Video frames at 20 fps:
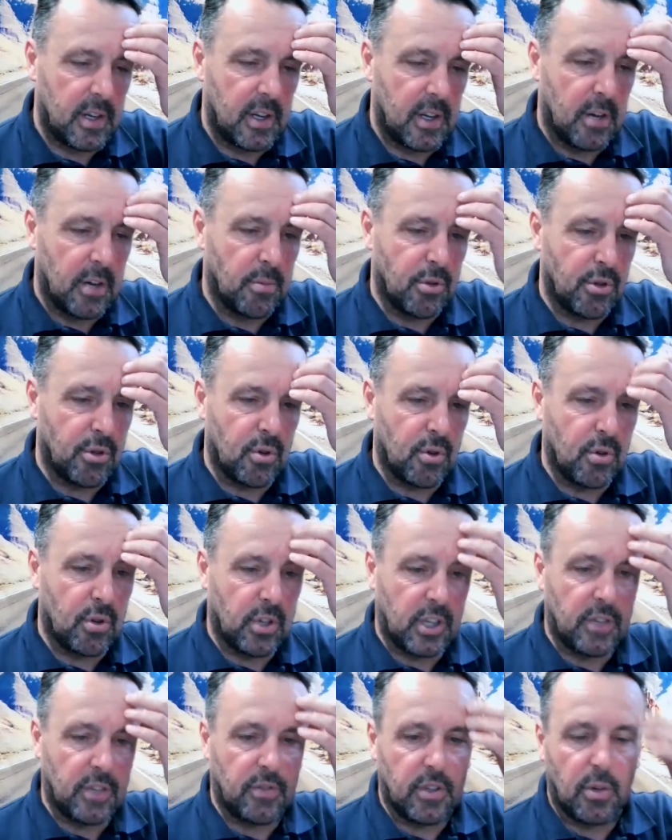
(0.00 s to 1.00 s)
I'm sure I'll
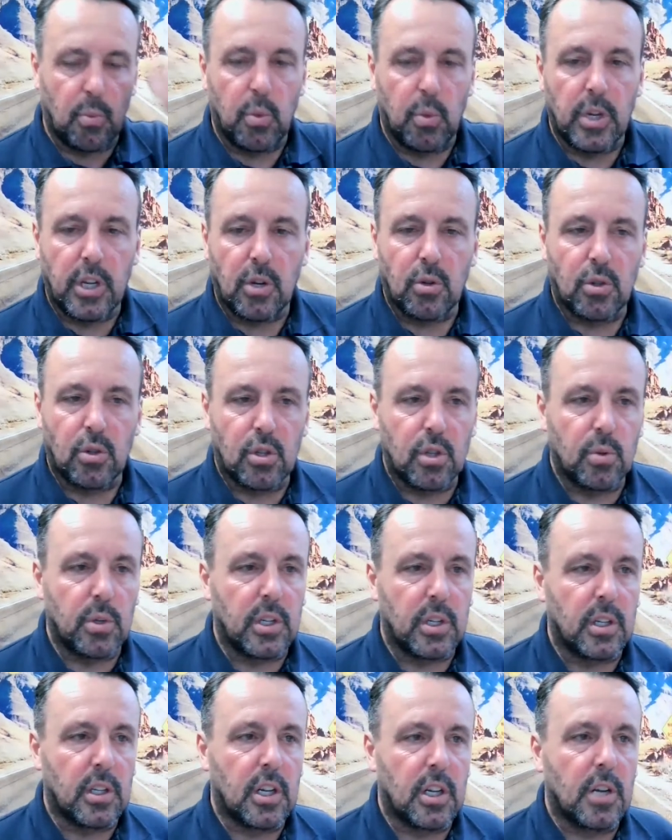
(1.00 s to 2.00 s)
give it a week or two,
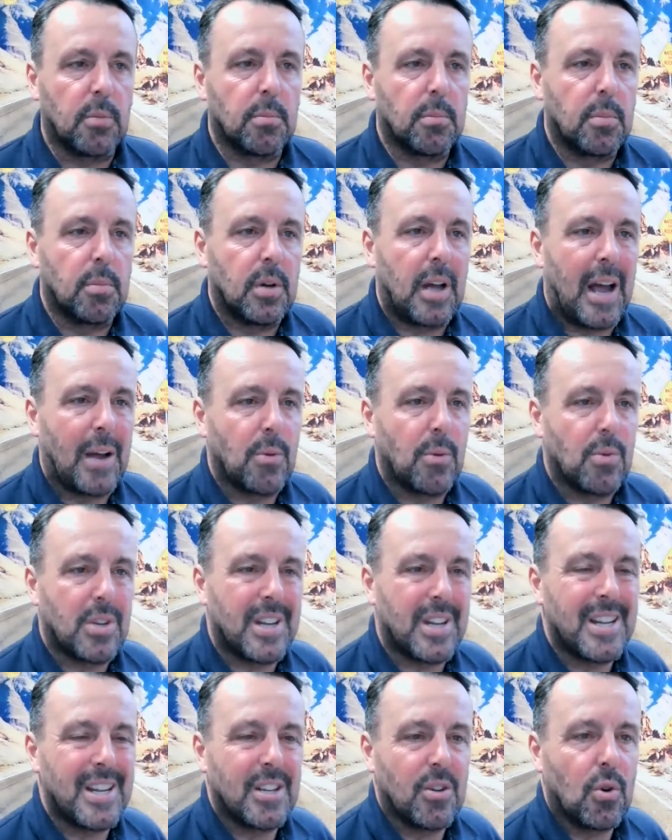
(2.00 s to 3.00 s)
it'll come out
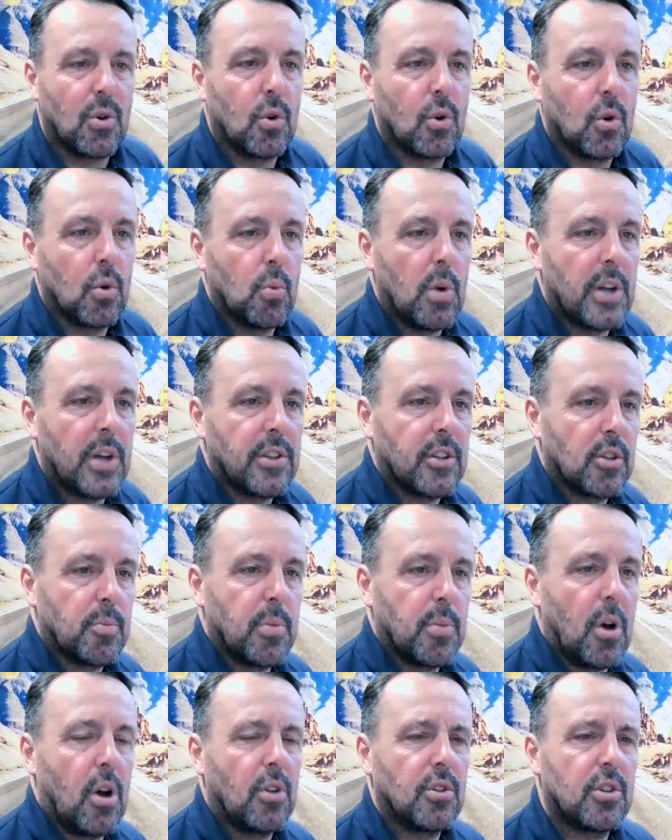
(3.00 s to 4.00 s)
in all weathers.
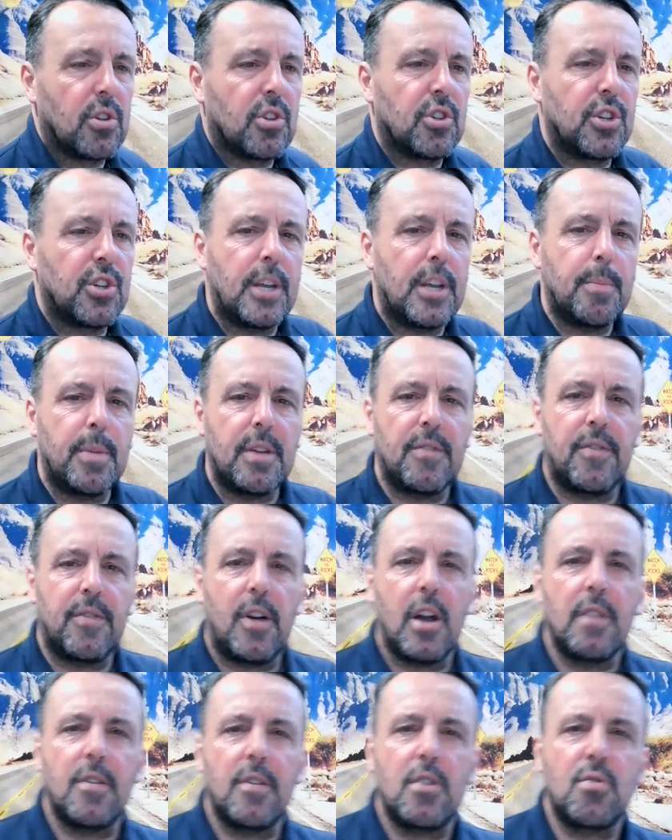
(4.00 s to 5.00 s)
But Honda
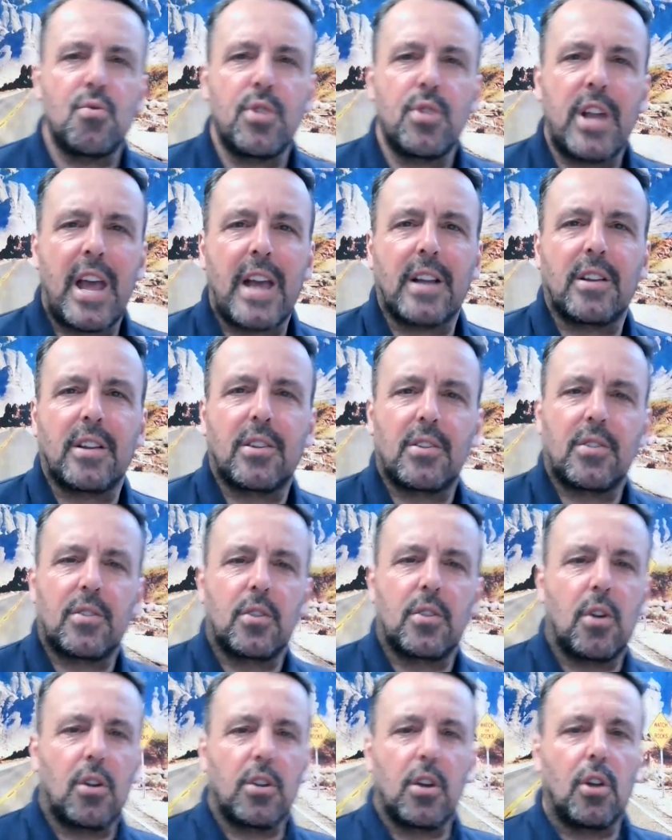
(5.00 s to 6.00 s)
CB500X,
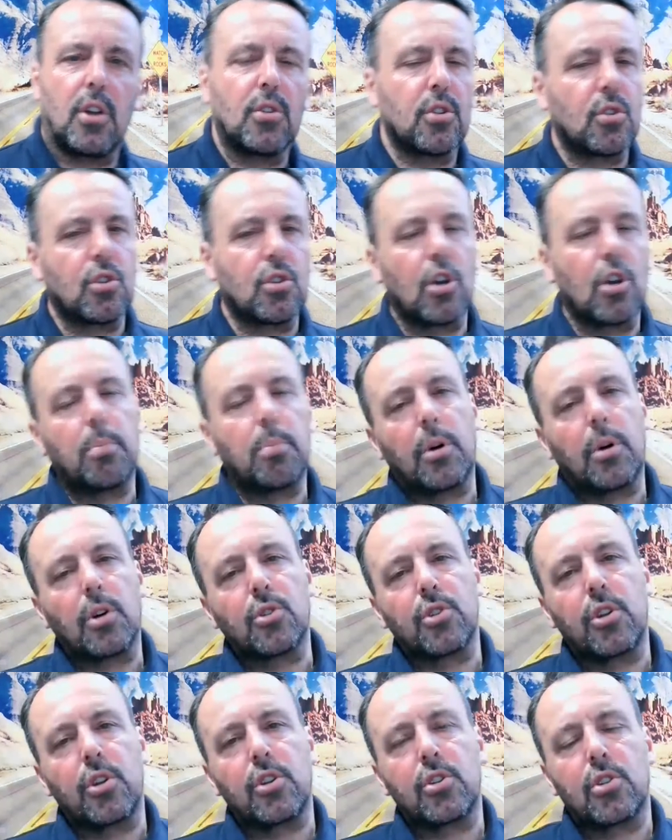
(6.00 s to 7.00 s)
got the Honda top box
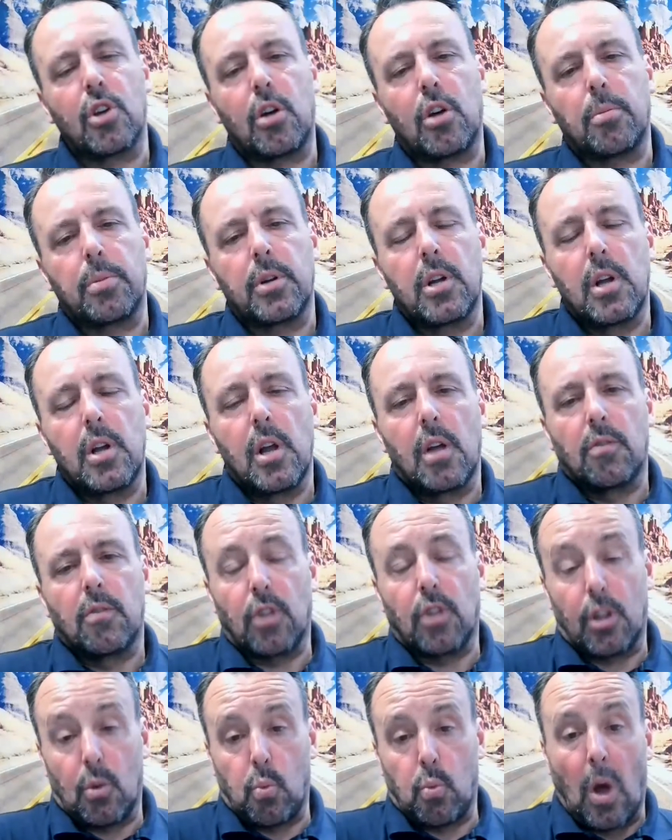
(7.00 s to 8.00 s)
on the top, got
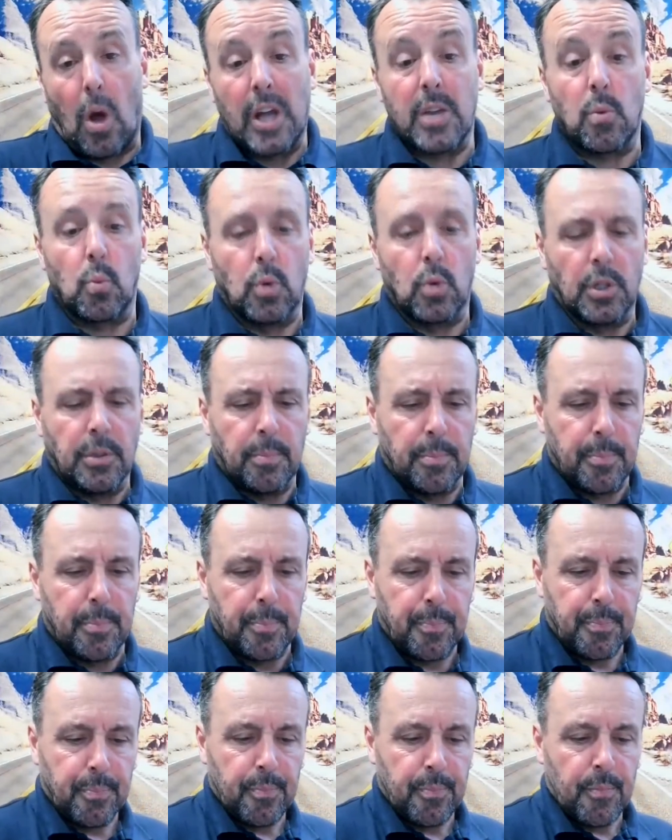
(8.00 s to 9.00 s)
the white one,
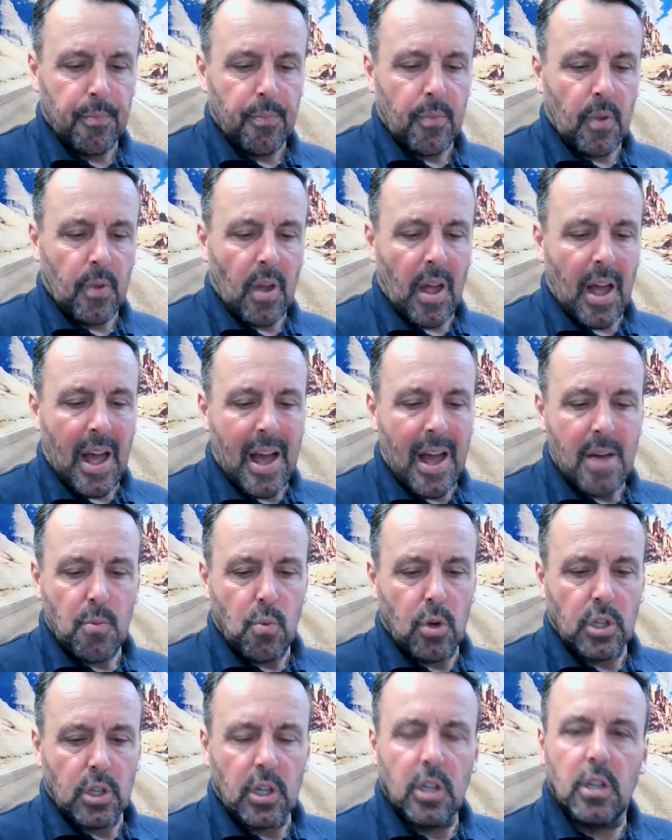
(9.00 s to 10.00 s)
and
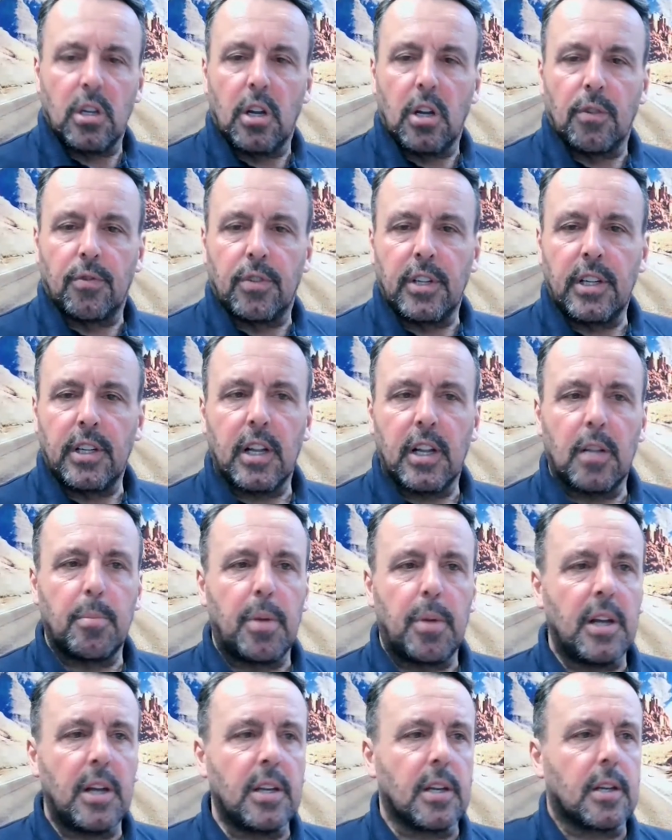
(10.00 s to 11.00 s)
what a lovely little
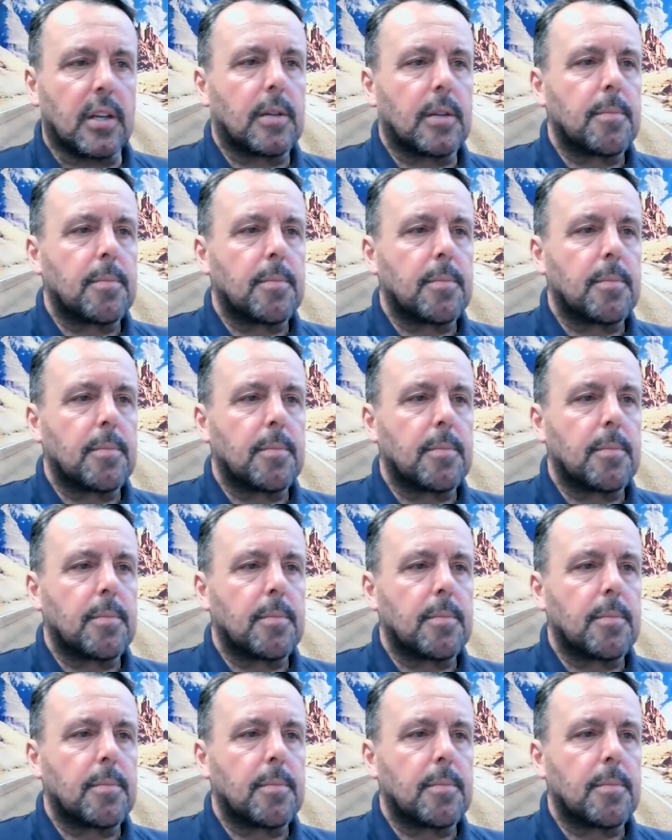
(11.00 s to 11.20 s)
bike.